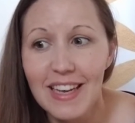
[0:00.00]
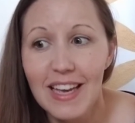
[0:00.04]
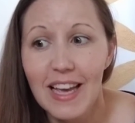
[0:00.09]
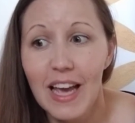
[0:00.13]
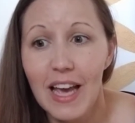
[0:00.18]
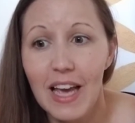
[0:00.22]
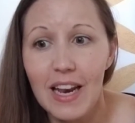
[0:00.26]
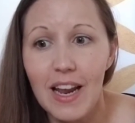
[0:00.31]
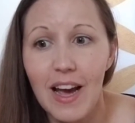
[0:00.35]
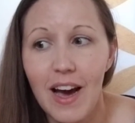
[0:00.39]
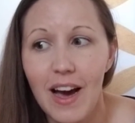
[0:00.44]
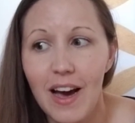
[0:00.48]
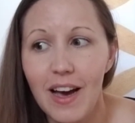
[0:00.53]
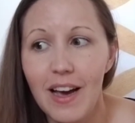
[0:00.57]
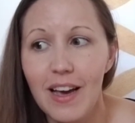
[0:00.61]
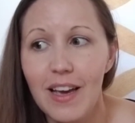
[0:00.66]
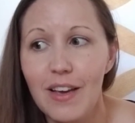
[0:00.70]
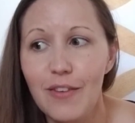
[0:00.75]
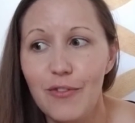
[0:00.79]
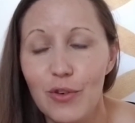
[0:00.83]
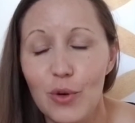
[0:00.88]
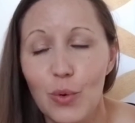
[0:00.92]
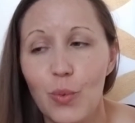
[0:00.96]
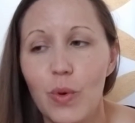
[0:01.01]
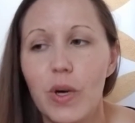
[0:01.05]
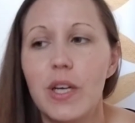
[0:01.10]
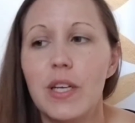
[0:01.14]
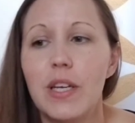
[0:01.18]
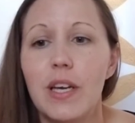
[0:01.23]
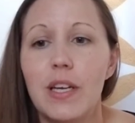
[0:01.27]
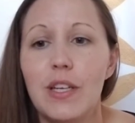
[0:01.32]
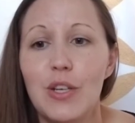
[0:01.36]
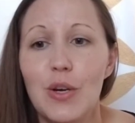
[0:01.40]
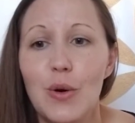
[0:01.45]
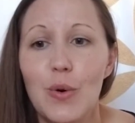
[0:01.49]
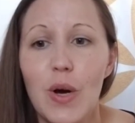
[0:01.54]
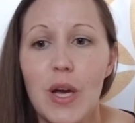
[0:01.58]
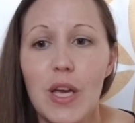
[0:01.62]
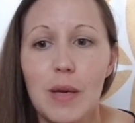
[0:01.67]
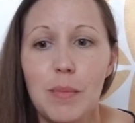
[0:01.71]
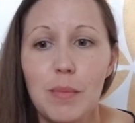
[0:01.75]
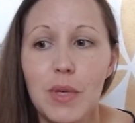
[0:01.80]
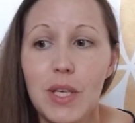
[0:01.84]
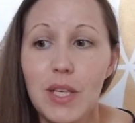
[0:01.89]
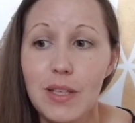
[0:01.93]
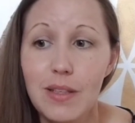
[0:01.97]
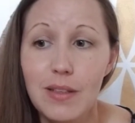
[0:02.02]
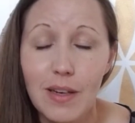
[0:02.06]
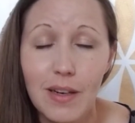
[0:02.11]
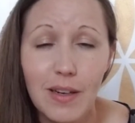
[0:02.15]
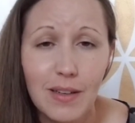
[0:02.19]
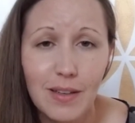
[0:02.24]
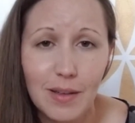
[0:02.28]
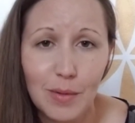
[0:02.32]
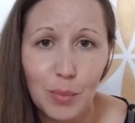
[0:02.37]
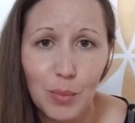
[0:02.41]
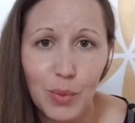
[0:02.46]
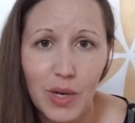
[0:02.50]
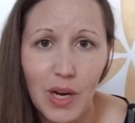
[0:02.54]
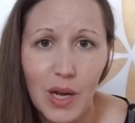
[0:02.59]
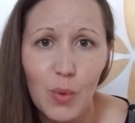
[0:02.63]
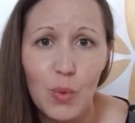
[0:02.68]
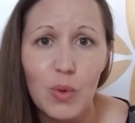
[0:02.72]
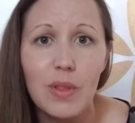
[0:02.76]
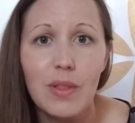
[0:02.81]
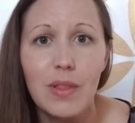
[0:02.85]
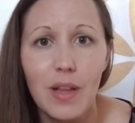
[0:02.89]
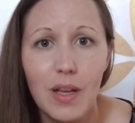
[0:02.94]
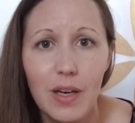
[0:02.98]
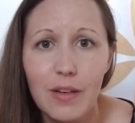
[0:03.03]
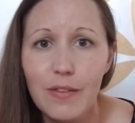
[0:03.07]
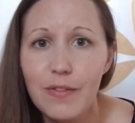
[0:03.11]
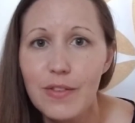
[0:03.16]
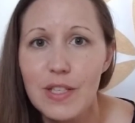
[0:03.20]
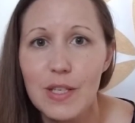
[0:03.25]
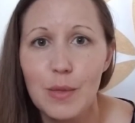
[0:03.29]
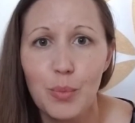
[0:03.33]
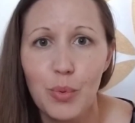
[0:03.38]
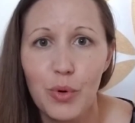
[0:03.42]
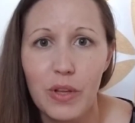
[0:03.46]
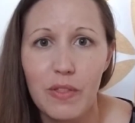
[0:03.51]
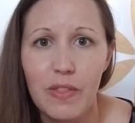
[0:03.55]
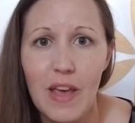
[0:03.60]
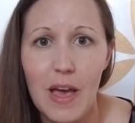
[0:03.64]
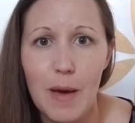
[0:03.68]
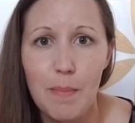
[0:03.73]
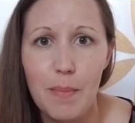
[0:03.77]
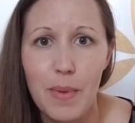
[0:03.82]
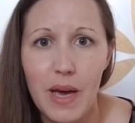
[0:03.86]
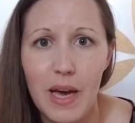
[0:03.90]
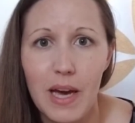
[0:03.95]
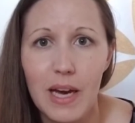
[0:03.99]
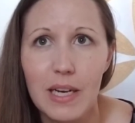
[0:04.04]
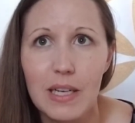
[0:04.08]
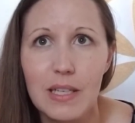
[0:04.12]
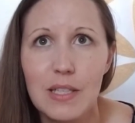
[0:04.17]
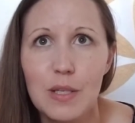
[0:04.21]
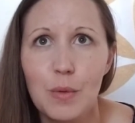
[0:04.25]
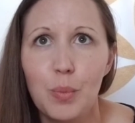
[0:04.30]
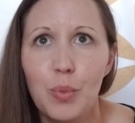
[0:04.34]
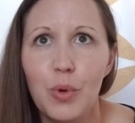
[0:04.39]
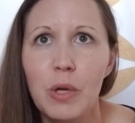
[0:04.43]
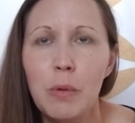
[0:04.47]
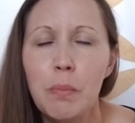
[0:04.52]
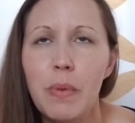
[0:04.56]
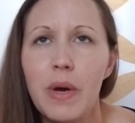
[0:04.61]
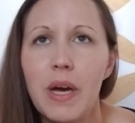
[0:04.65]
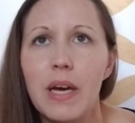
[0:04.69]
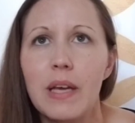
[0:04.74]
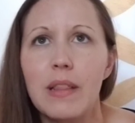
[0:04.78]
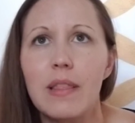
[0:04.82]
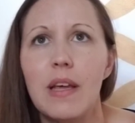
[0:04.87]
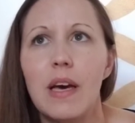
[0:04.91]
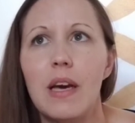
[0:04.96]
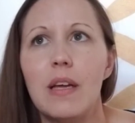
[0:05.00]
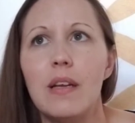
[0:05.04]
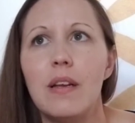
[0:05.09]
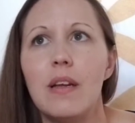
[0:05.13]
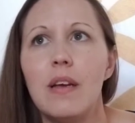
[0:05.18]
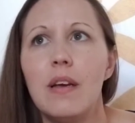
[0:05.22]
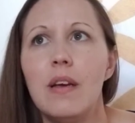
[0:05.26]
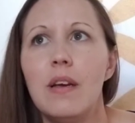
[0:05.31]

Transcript: And I, for one, I know I'm young, but I would love to bring that back, to bring back that,